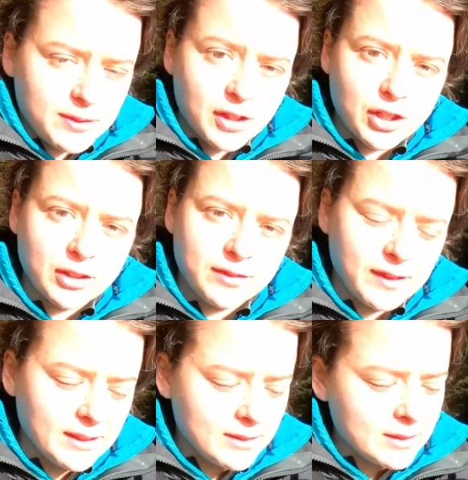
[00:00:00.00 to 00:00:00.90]
for a good
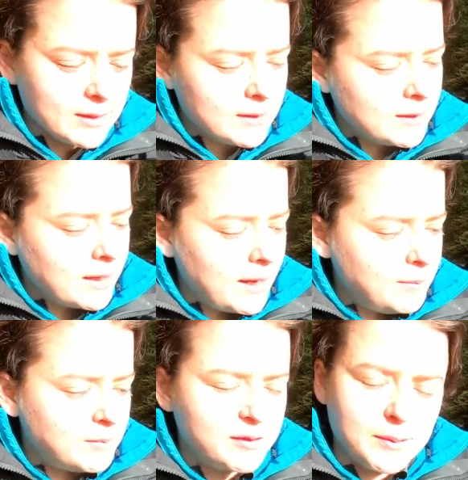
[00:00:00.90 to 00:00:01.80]
fit.
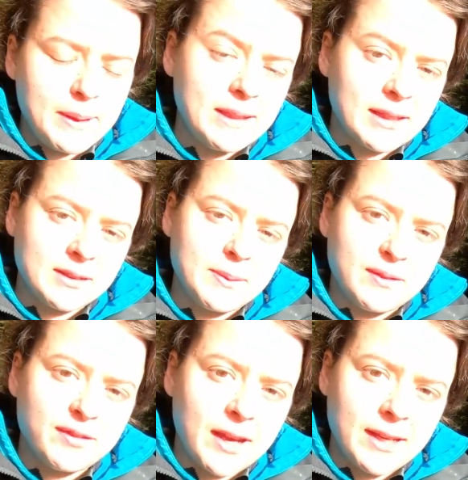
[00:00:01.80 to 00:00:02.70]
For me that's been
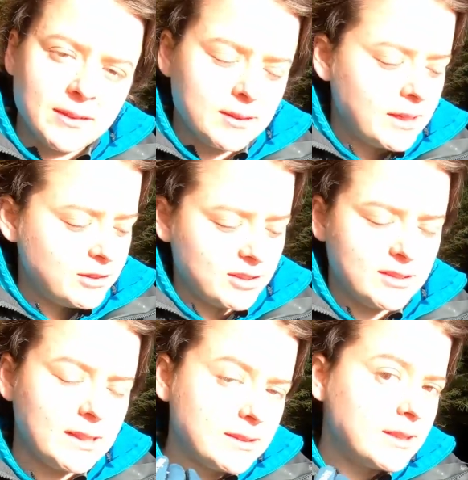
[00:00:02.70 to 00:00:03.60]
fine, it just
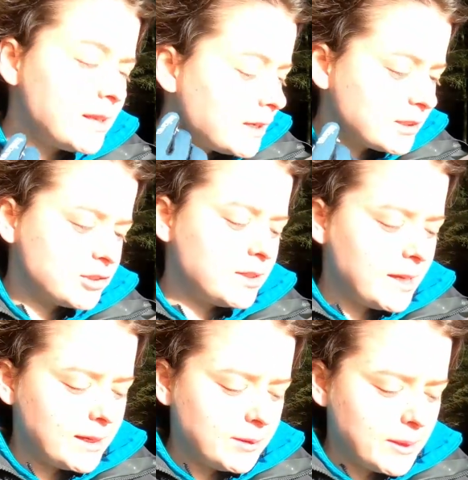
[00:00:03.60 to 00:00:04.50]
sits there naturally
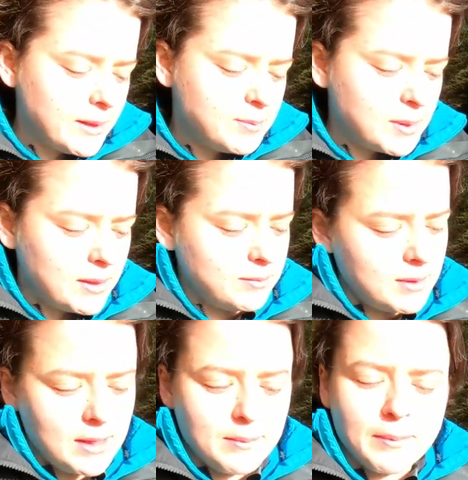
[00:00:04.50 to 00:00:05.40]
anyway, but
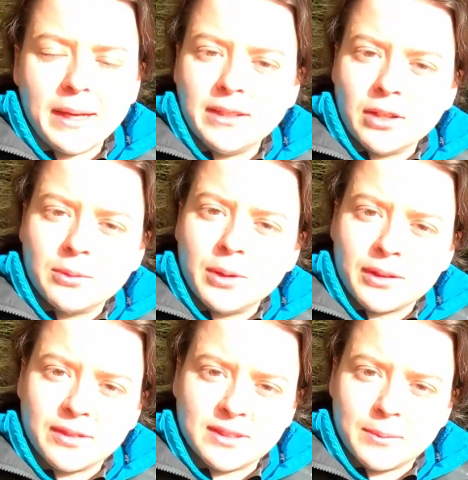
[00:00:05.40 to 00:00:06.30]
it might not work
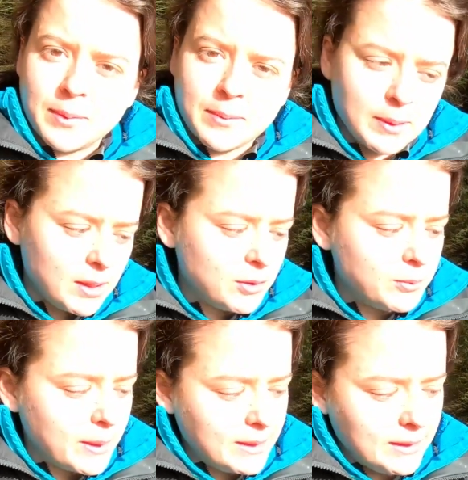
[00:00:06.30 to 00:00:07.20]
for some people who
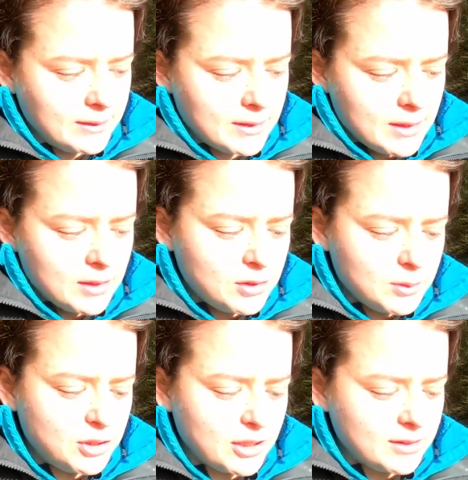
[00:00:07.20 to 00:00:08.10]
might need to
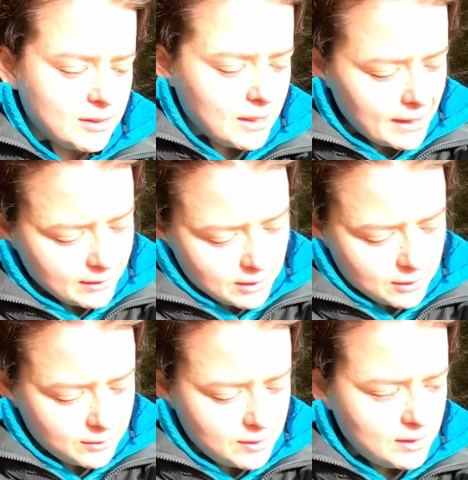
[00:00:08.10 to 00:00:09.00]
adjust the length
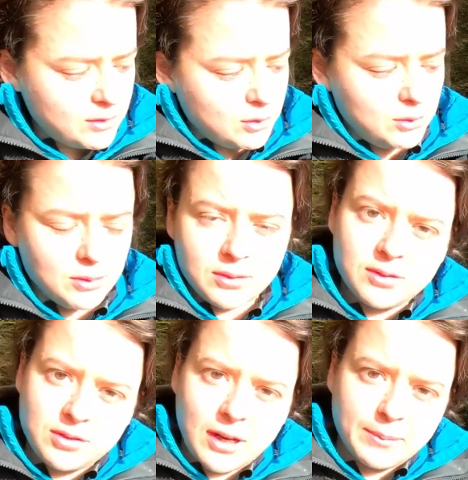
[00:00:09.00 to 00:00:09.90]
of these two
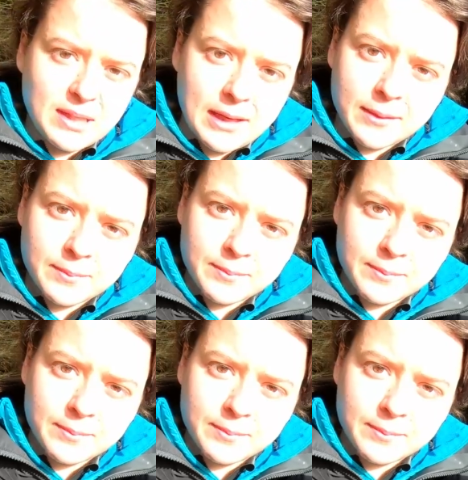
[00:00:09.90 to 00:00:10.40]
straps here.